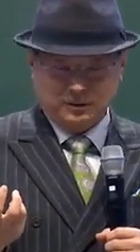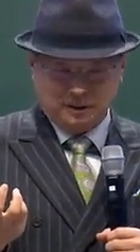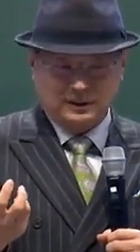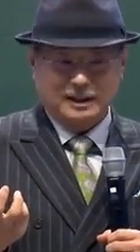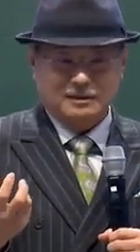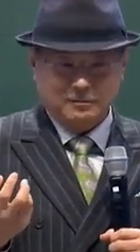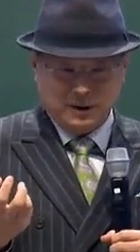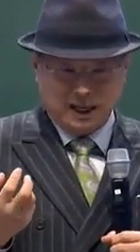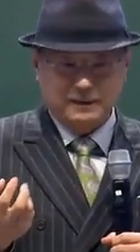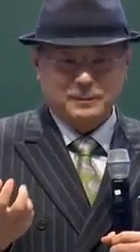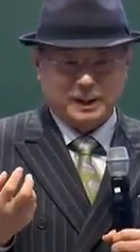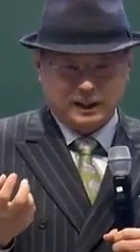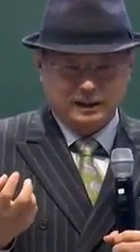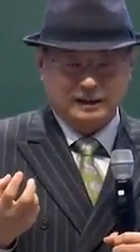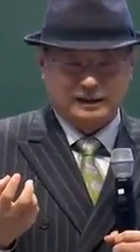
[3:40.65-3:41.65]
There are still
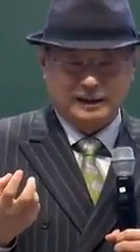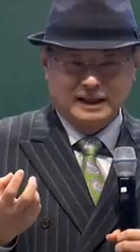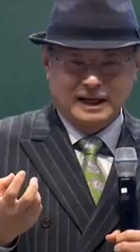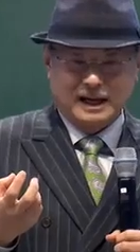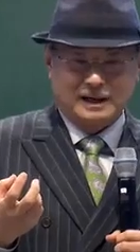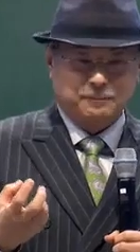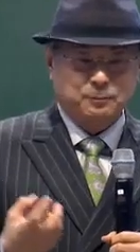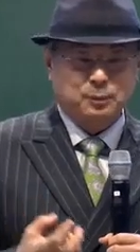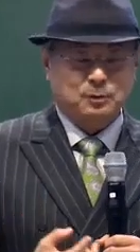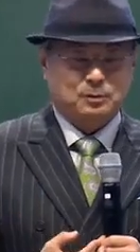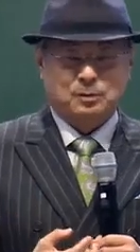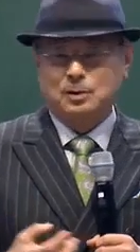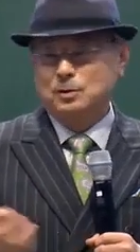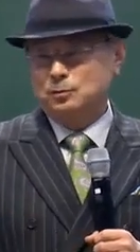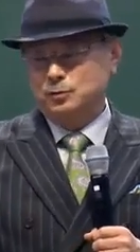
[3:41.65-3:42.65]
90% of
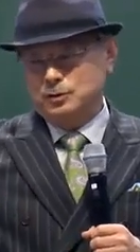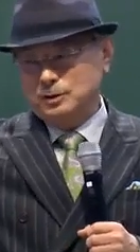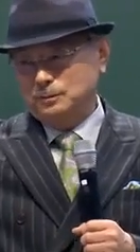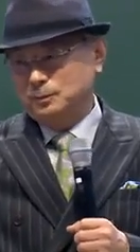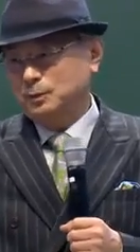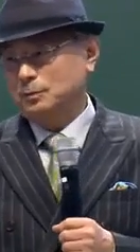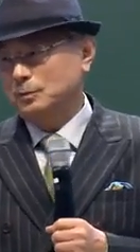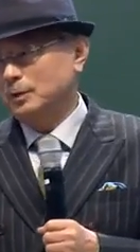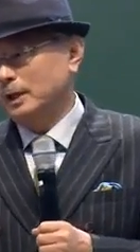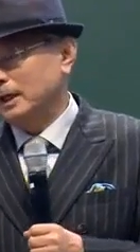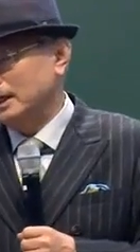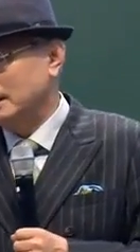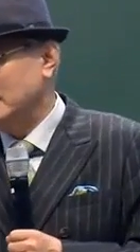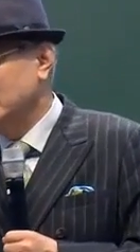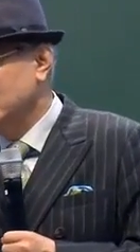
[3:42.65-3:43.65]
the Korean population